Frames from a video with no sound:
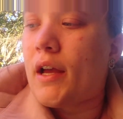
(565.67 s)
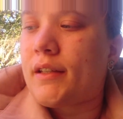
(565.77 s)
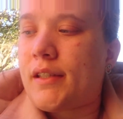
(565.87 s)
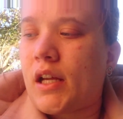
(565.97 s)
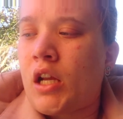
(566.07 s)
I
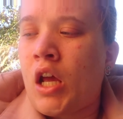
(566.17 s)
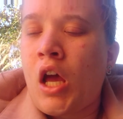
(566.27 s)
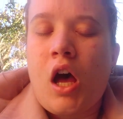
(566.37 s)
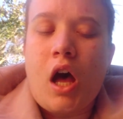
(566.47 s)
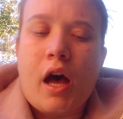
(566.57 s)
said,
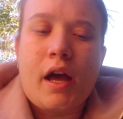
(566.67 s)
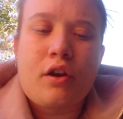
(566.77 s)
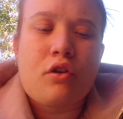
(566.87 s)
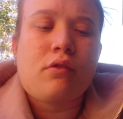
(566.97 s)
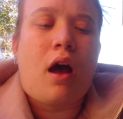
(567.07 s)
I
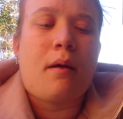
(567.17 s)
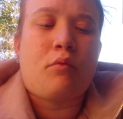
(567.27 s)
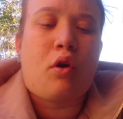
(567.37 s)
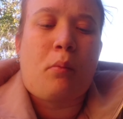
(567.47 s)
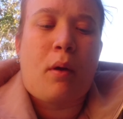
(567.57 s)
know I'm
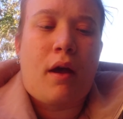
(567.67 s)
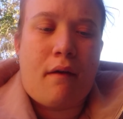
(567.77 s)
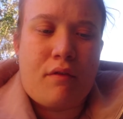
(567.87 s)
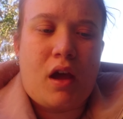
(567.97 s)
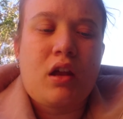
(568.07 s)
not
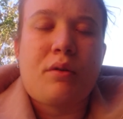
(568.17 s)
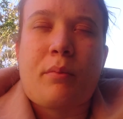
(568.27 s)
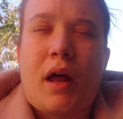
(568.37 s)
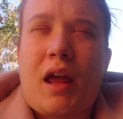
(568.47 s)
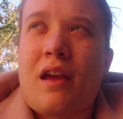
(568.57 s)
perfect,
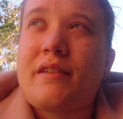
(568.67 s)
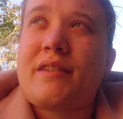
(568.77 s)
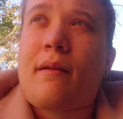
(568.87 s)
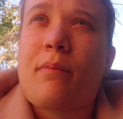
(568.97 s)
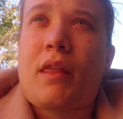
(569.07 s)
but here's
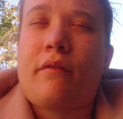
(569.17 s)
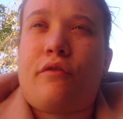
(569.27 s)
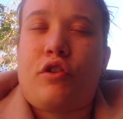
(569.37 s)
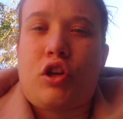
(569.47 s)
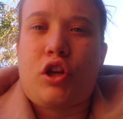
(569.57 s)
something
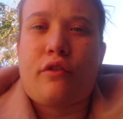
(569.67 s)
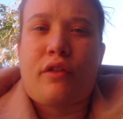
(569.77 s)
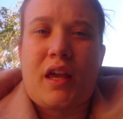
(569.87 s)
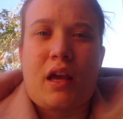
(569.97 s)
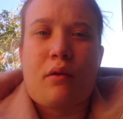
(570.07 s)
for you to
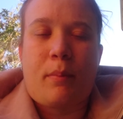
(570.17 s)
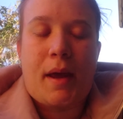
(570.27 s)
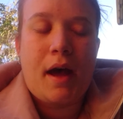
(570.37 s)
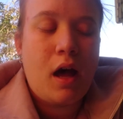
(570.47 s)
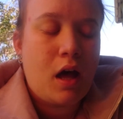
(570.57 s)
think
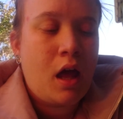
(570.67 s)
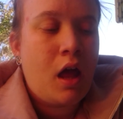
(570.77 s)
about.